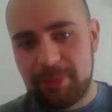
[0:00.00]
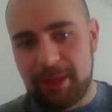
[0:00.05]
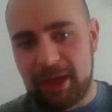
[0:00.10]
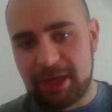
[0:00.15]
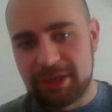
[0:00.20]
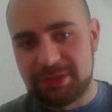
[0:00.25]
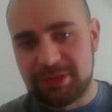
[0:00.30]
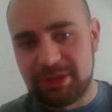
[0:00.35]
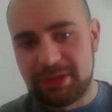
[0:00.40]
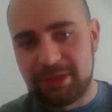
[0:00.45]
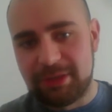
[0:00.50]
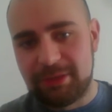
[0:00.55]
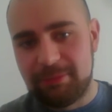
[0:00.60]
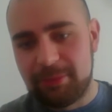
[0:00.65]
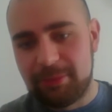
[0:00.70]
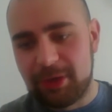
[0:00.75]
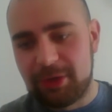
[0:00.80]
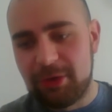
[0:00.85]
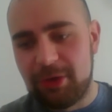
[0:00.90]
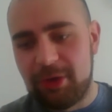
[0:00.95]
actually
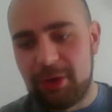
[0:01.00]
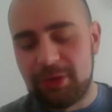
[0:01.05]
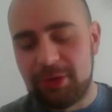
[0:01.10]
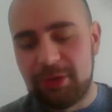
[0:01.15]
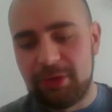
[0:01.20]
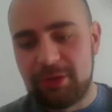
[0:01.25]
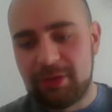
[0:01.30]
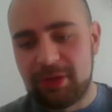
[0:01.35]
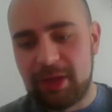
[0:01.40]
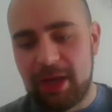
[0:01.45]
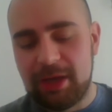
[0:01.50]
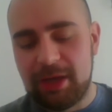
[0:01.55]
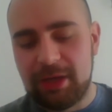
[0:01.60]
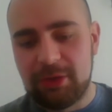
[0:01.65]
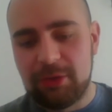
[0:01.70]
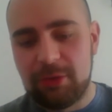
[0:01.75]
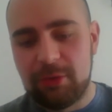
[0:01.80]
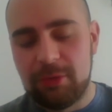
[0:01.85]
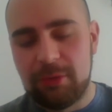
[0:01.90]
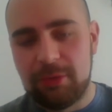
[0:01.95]
because Eddie
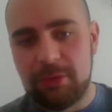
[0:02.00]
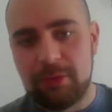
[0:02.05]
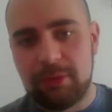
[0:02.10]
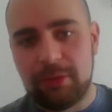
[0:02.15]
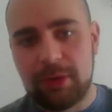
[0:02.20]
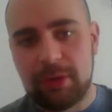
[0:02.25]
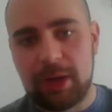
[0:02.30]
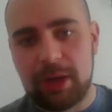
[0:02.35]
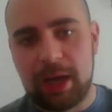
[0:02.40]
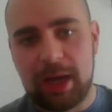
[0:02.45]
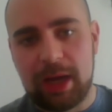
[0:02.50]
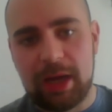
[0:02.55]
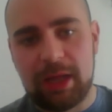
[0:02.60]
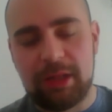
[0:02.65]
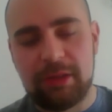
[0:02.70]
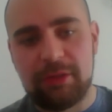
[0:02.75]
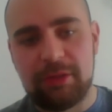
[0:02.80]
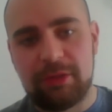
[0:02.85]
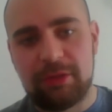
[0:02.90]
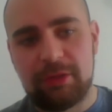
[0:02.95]
Hall
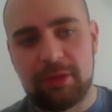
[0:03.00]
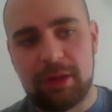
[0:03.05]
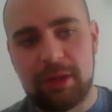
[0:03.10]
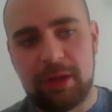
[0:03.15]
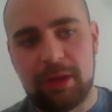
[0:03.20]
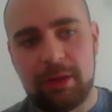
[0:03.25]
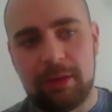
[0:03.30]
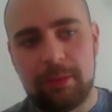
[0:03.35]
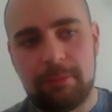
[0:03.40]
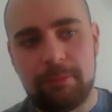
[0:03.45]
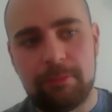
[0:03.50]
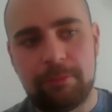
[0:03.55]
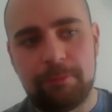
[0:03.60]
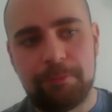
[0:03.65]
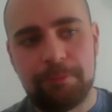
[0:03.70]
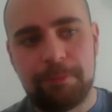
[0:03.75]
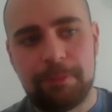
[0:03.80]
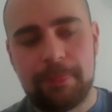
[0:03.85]
has um,